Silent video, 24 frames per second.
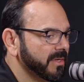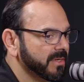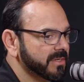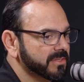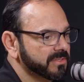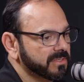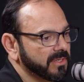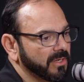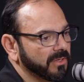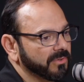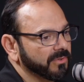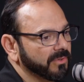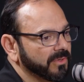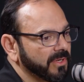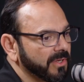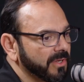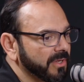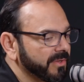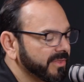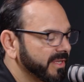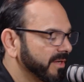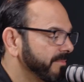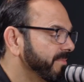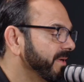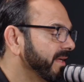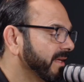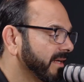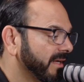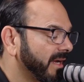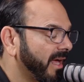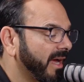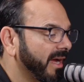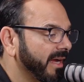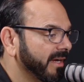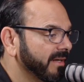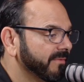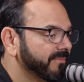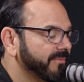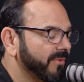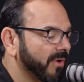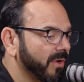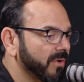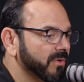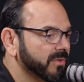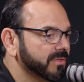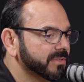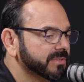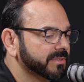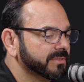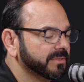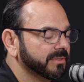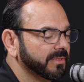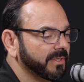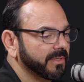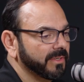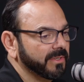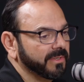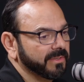So there'd be a line of folks.